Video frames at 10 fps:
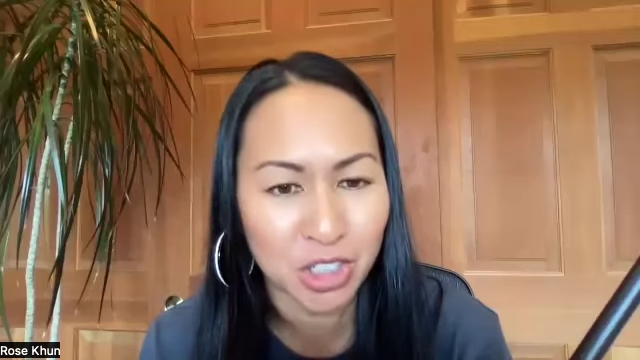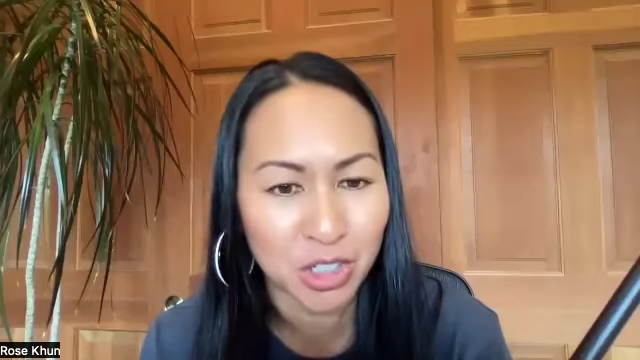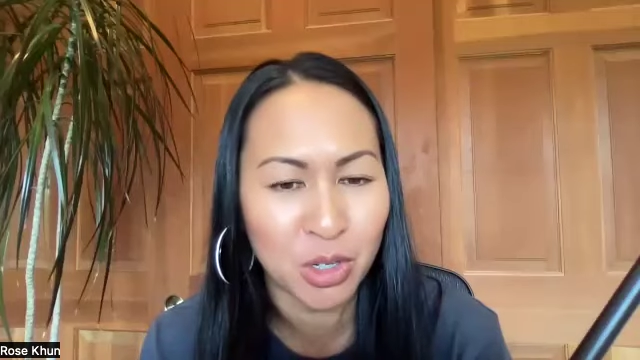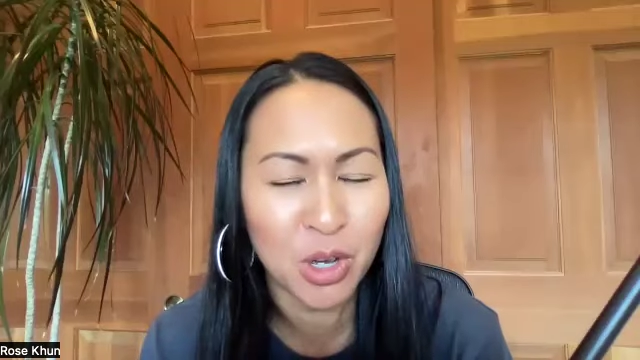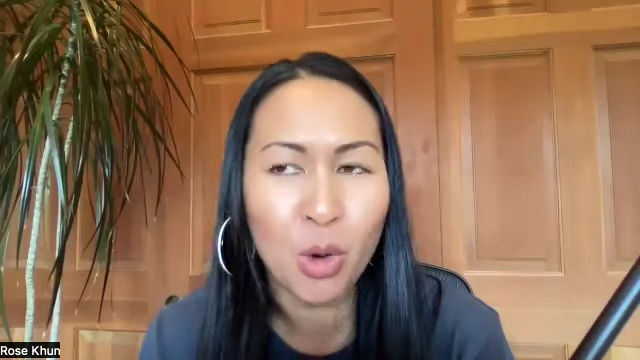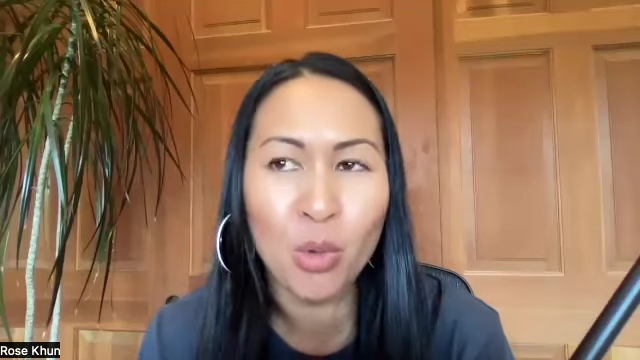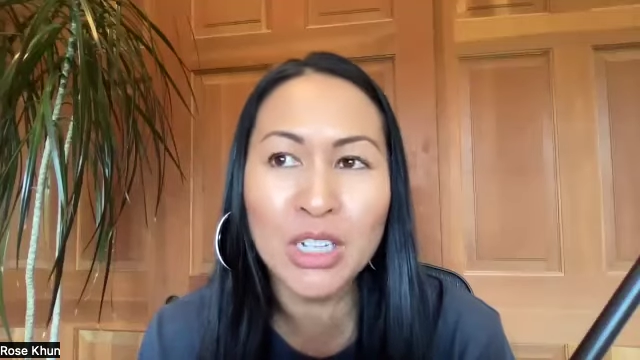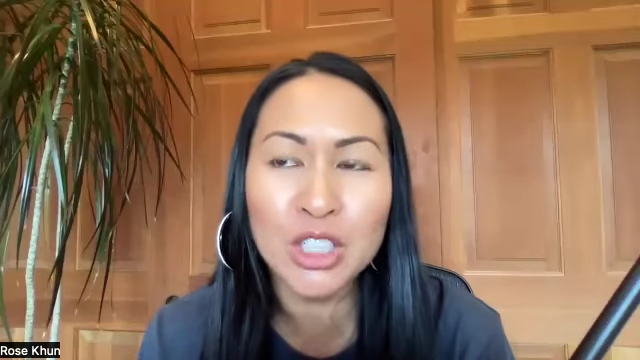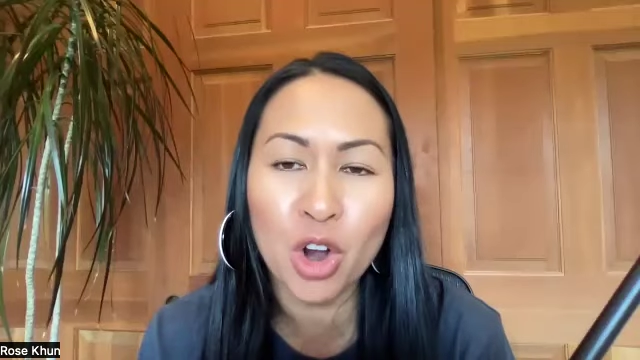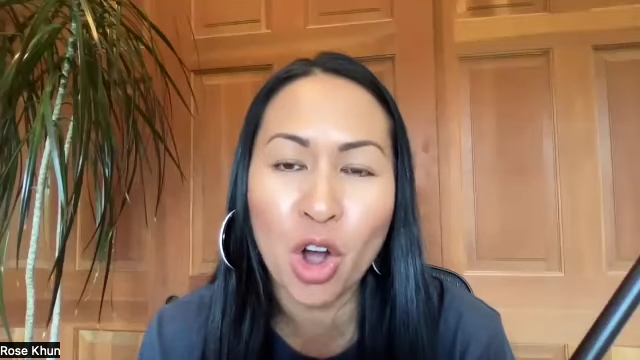to you? What
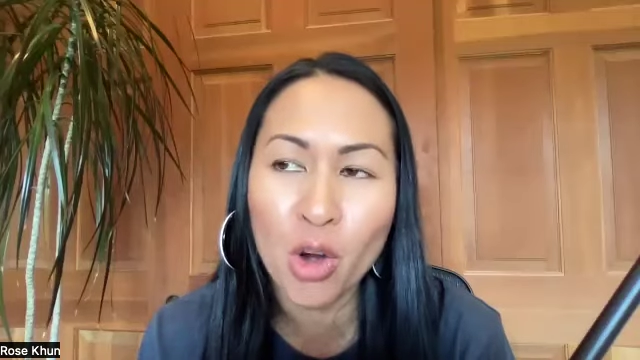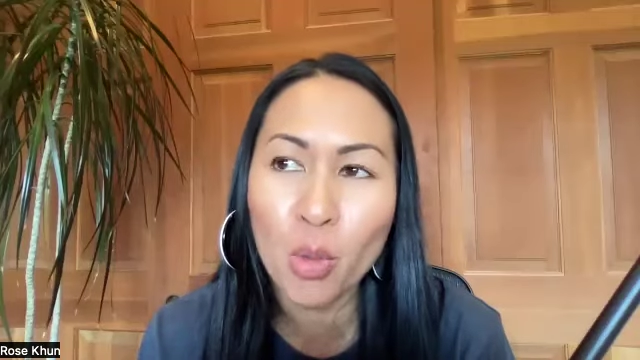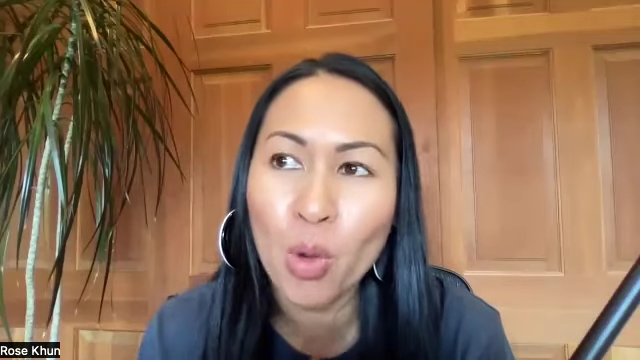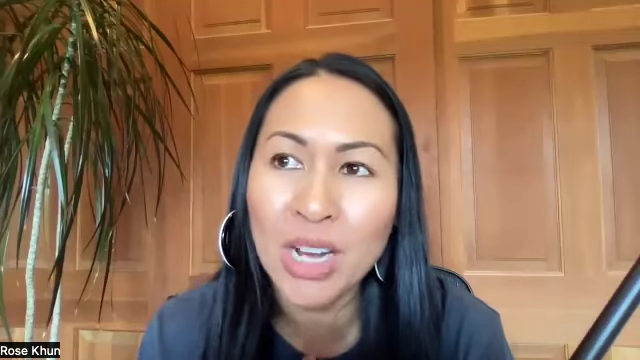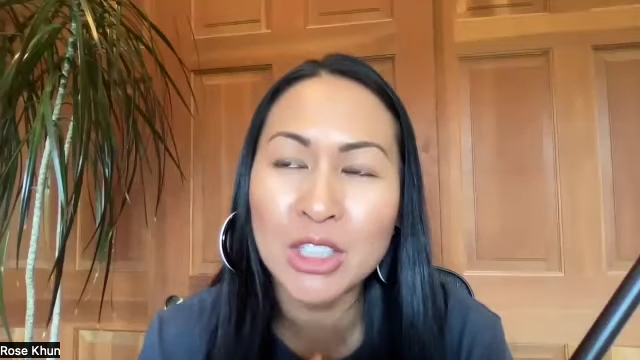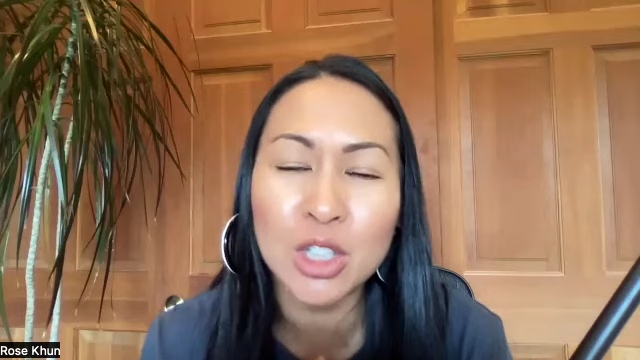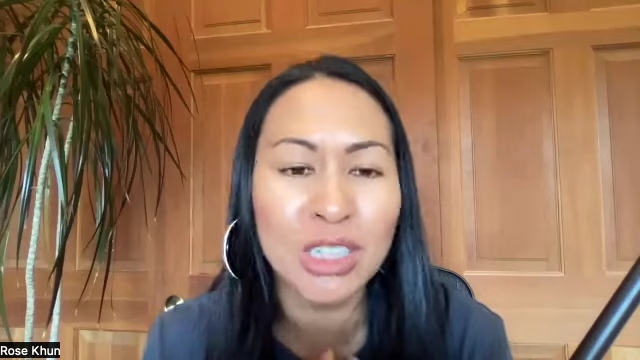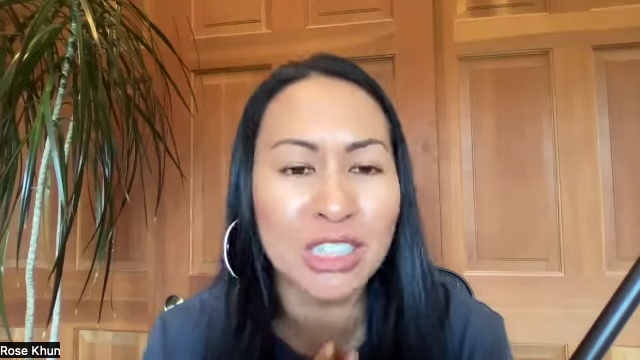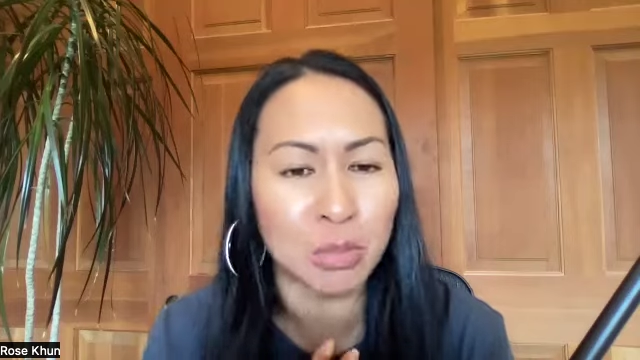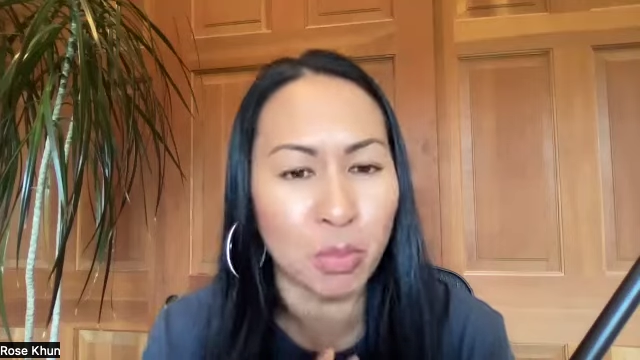is your heart wanting to
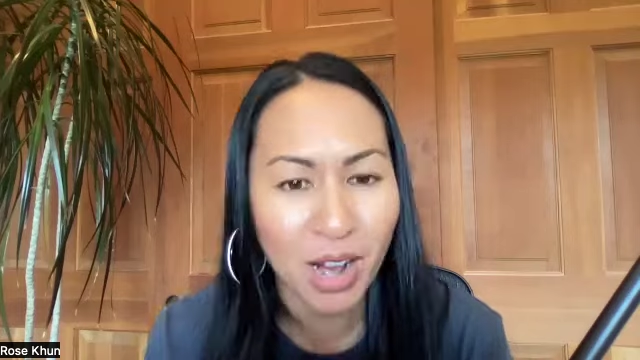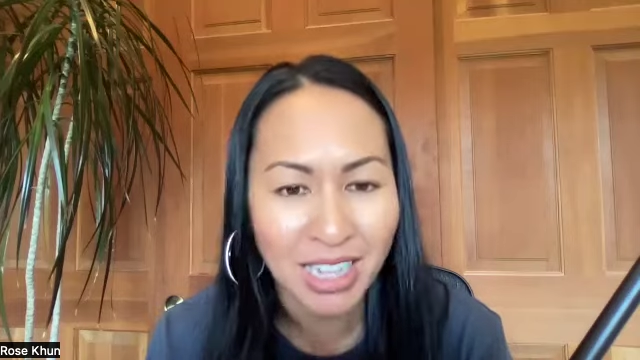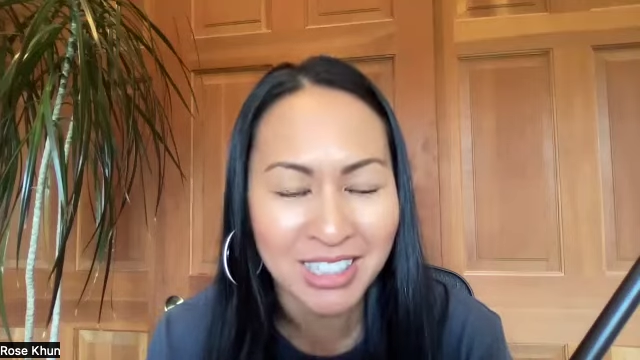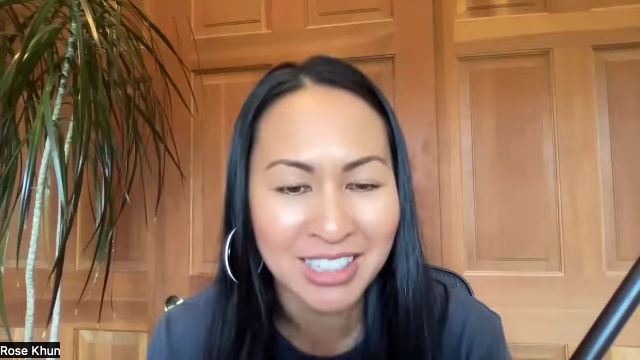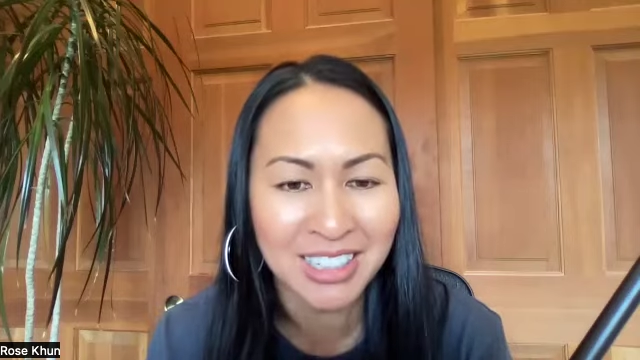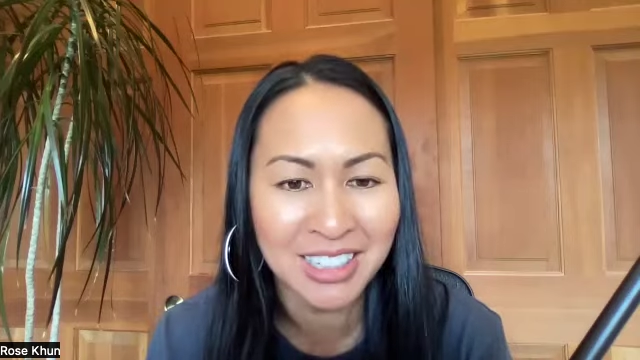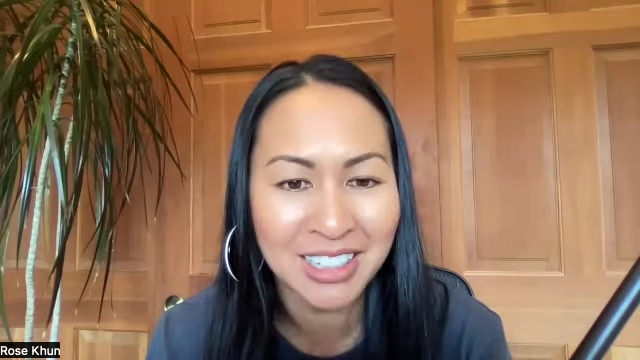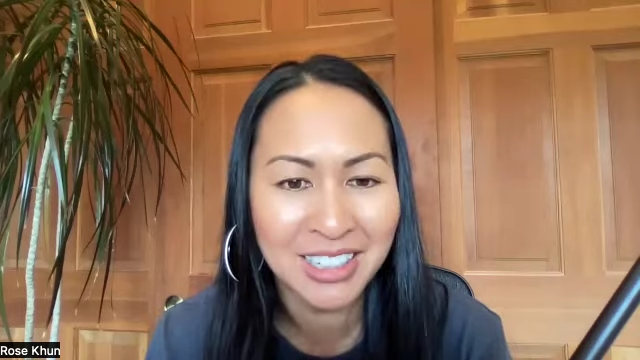express?